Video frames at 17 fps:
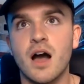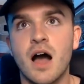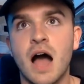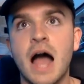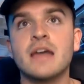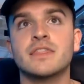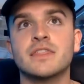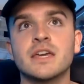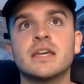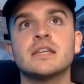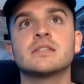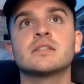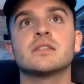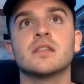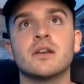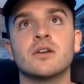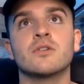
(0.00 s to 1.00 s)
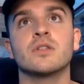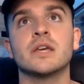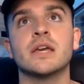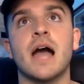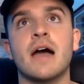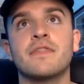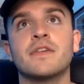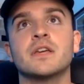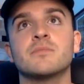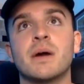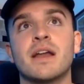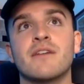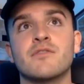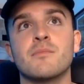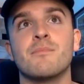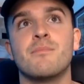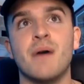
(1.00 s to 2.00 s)
I think he might
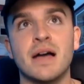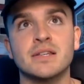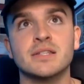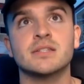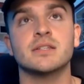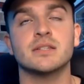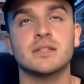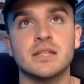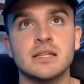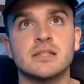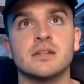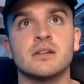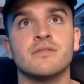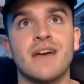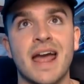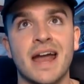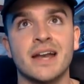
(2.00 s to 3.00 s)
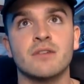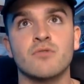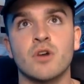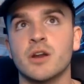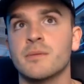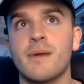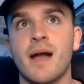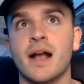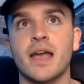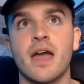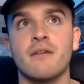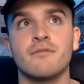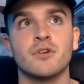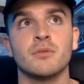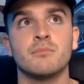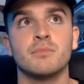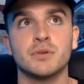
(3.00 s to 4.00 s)
have the best season of any running back
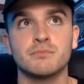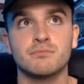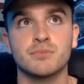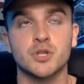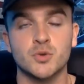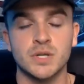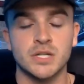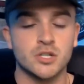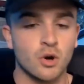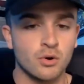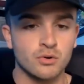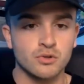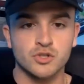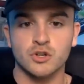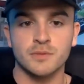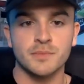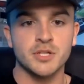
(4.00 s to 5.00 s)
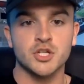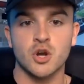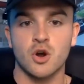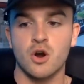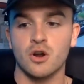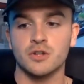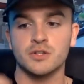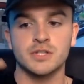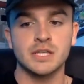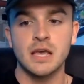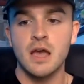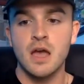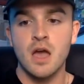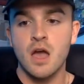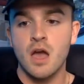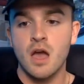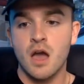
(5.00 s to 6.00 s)
ever. But between total scrimmage yards,
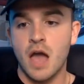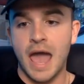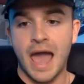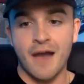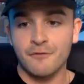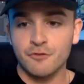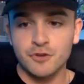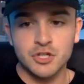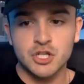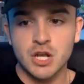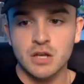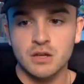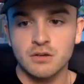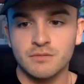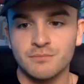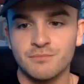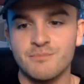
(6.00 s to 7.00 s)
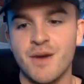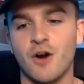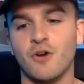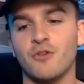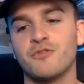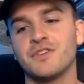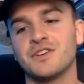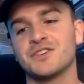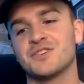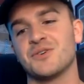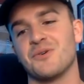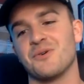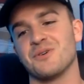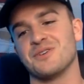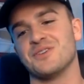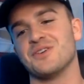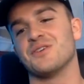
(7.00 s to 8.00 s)
average Melvin
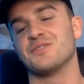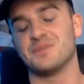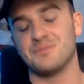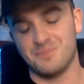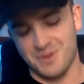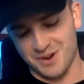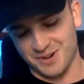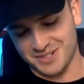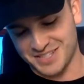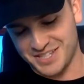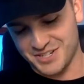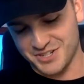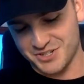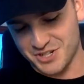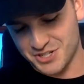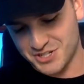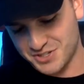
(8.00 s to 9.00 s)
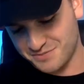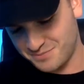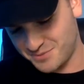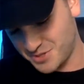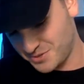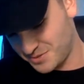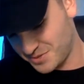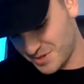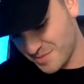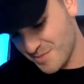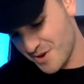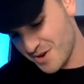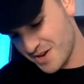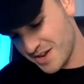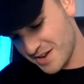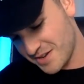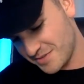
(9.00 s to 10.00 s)
Gordon over Barkley. You're just, dude, come
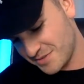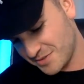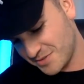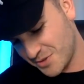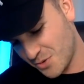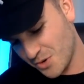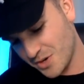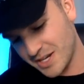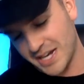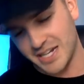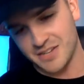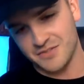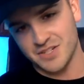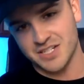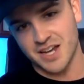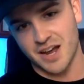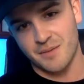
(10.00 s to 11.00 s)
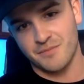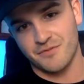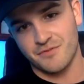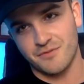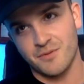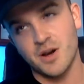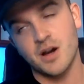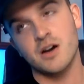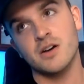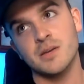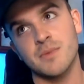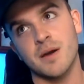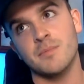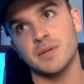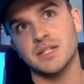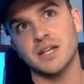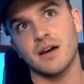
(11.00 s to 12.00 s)
on now. Gordon ain't even top. Well, he
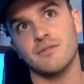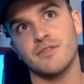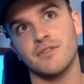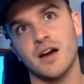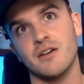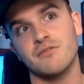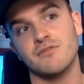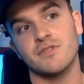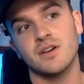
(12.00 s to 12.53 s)
might be top 5.